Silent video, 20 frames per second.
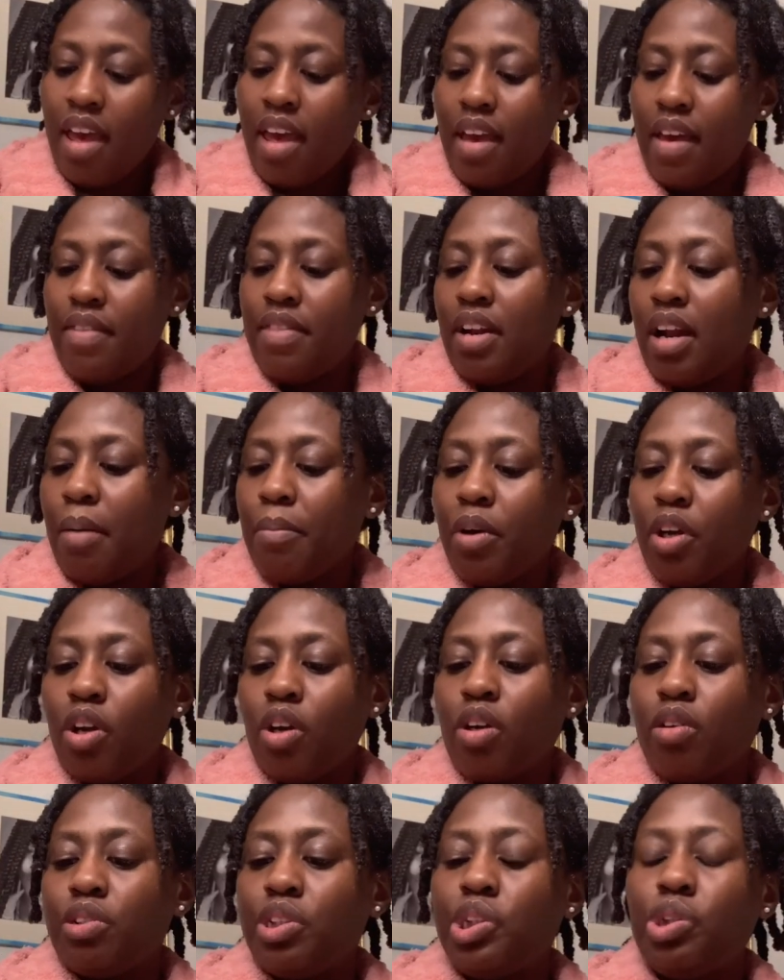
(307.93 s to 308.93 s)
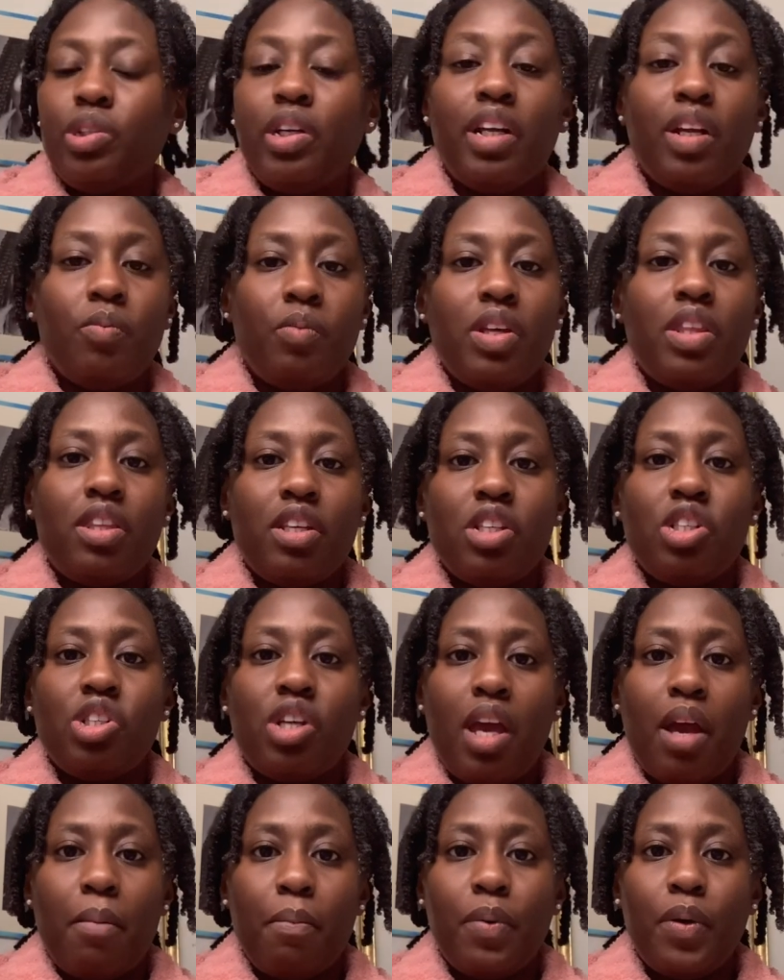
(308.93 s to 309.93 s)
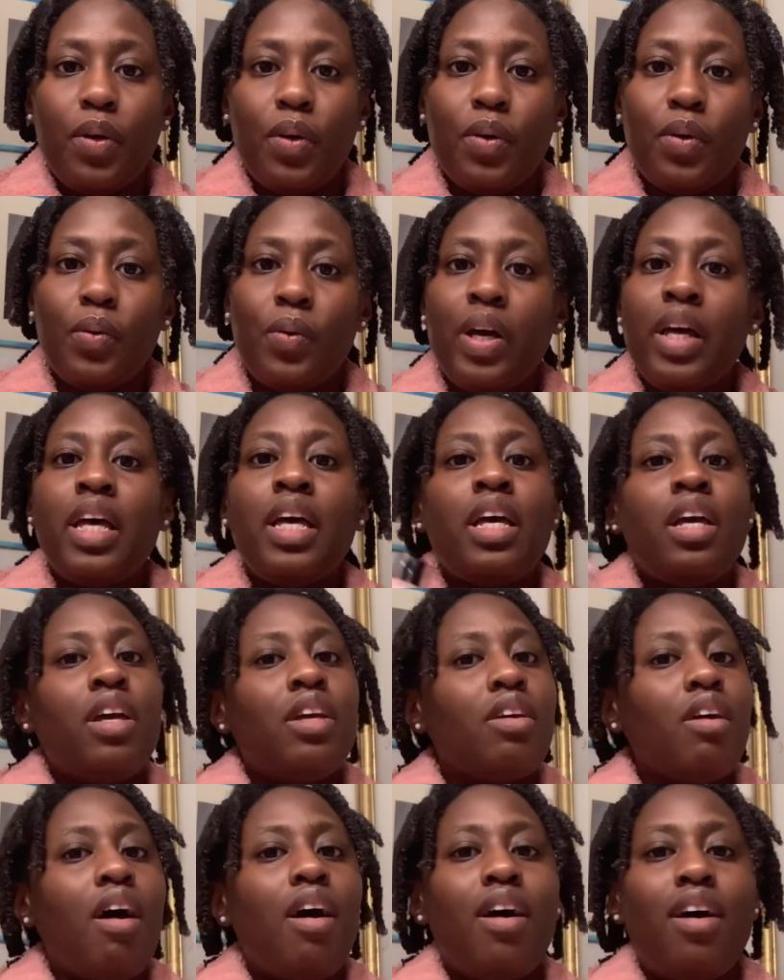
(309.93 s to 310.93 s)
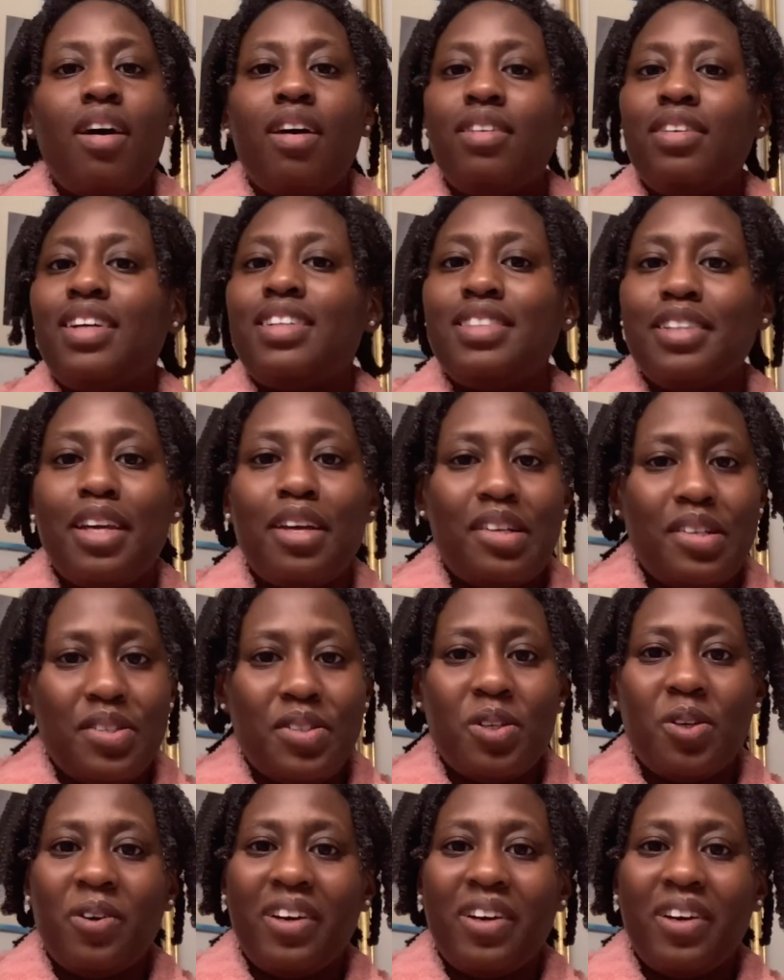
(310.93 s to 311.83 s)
and then I'm gonna go straight in with this shampoo. Y'all, let's get into